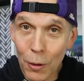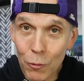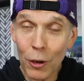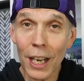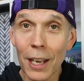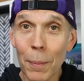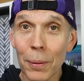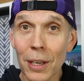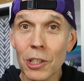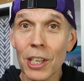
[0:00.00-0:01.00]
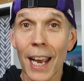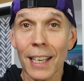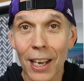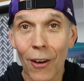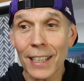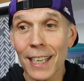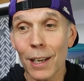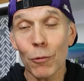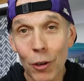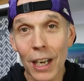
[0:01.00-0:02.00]
know, really appreciate the
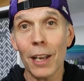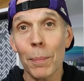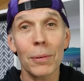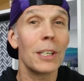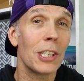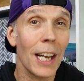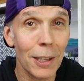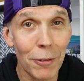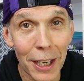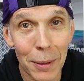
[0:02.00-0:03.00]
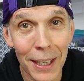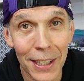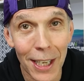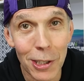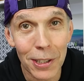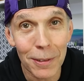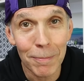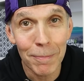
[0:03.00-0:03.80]
idea, really appreciate the recommendation.